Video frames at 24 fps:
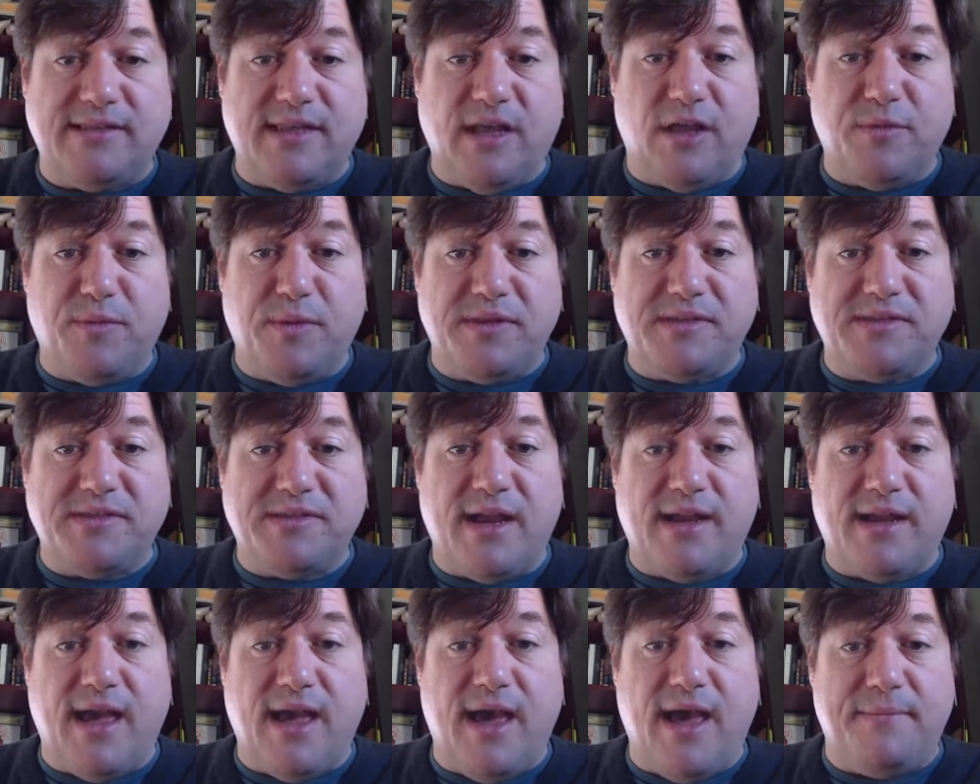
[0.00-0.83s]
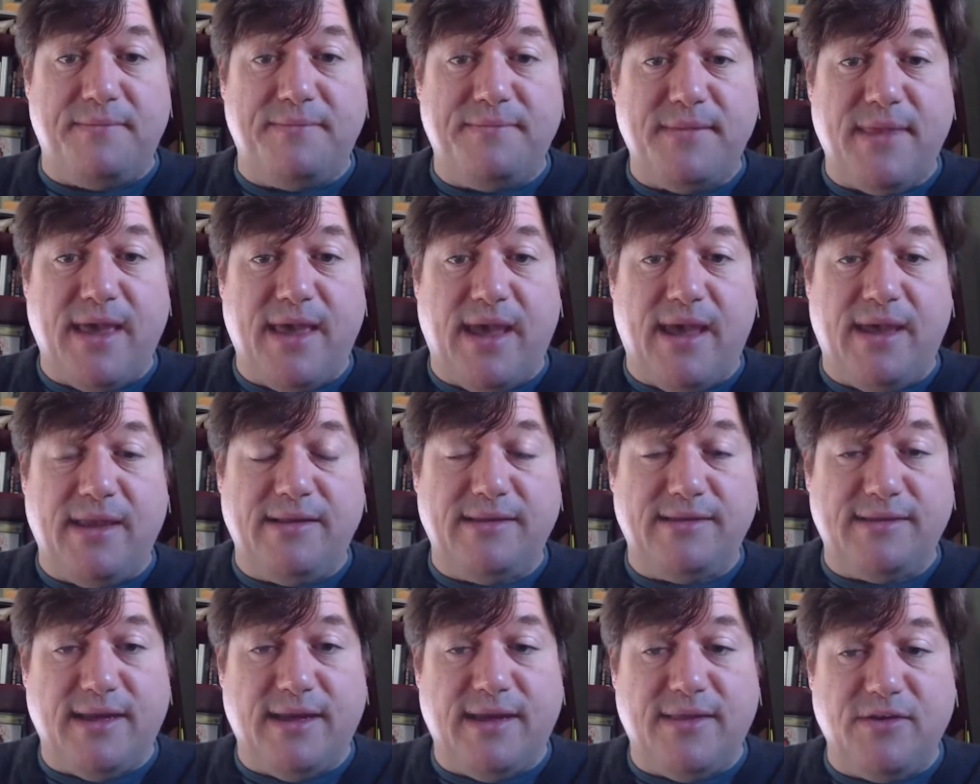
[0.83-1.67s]
it's StealthBits.com,
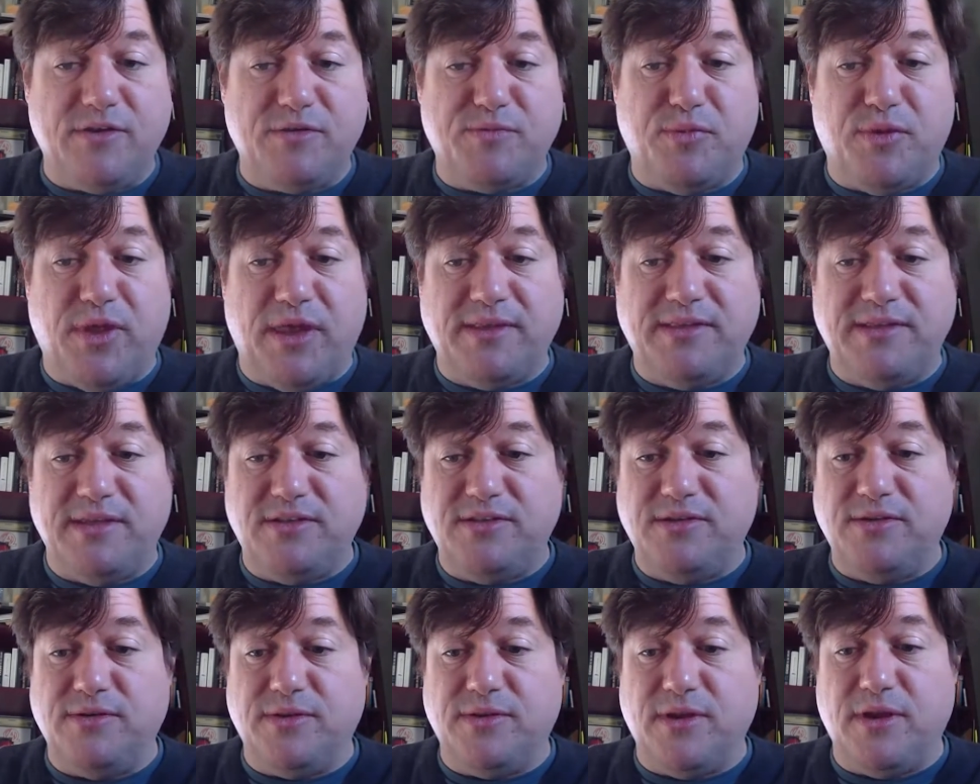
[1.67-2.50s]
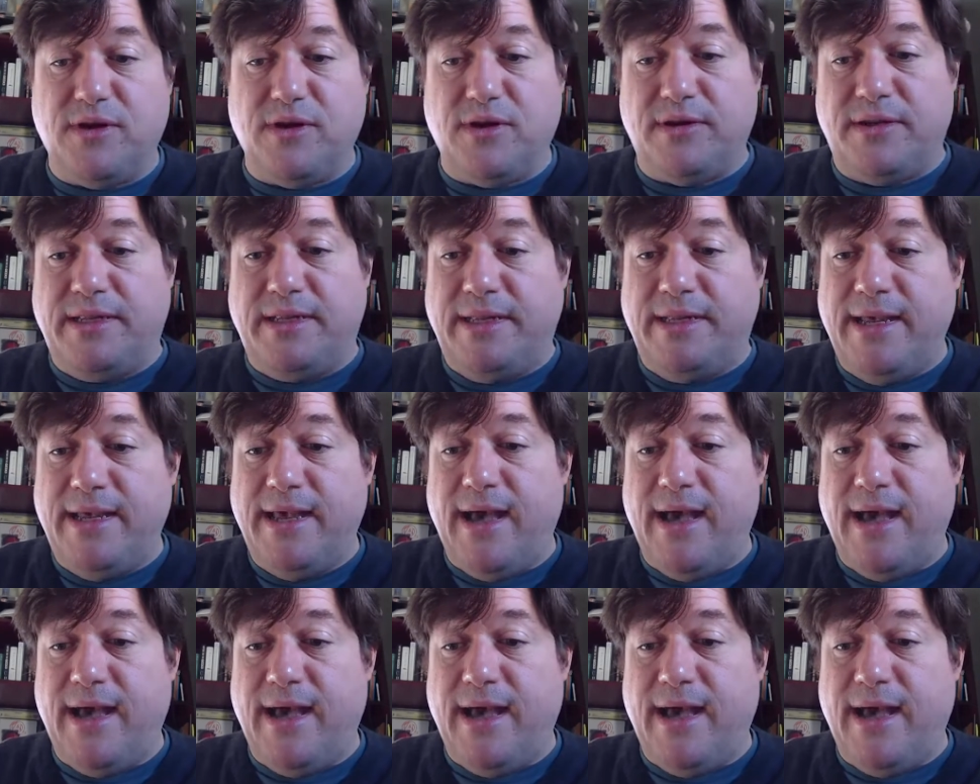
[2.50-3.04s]
and there's plenty to learn.